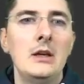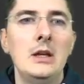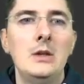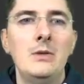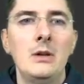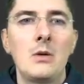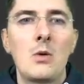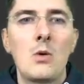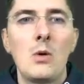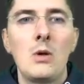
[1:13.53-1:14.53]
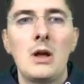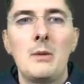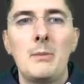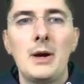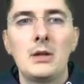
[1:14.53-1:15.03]
It will call
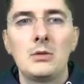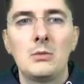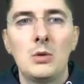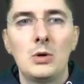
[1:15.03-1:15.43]
a Python